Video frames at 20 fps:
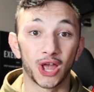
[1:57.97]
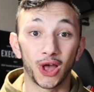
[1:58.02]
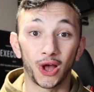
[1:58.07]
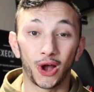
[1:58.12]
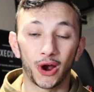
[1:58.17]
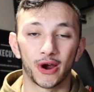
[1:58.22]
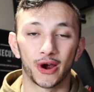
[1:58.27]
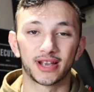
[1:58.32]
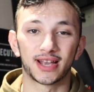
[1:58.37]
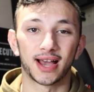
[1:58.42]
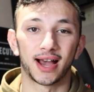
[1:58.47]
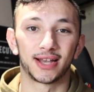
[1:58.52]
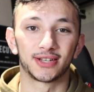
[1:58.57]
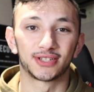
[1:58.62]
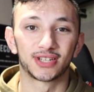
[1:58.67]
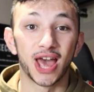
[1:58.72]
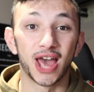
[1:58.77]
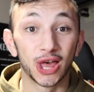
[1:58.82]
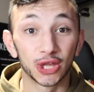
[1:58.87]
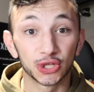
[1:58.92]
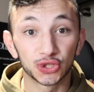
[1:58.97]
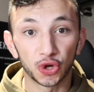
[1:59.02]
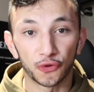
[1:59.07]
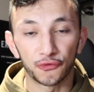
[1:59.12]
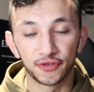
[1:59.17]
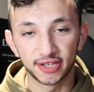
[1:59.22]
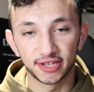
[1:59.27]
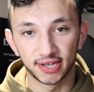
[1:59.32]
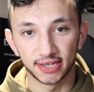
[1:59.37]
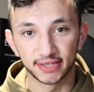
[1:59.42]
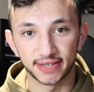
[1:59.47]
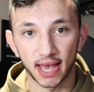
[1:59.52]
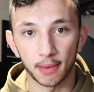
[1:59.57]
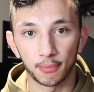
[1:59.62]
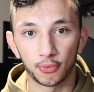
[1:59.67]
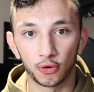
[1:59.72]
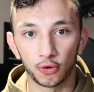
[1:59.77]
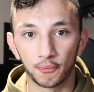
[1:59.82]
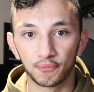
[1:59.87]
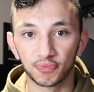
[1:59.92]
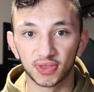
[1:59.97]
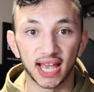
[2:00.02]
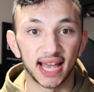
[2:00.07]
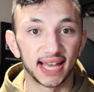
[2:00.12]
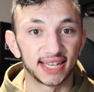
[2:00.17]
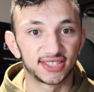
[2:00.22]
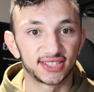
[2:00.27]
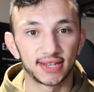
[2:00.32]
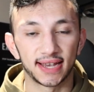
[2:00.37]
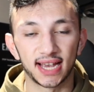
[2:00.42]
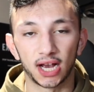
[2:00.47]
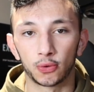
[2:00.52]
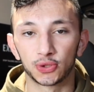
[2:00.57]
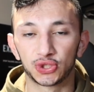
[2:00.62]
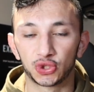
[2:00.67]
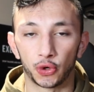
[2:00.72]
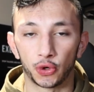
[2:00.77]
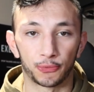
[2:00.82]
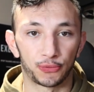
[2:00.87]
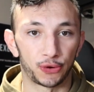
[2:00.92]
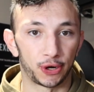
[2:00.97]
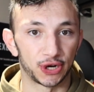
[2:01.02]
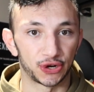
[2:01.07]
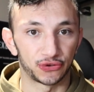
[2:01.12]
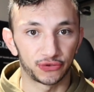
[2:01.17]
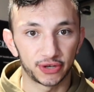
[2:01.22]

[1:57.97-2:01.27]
Alright guys, so for this example, say I was doing product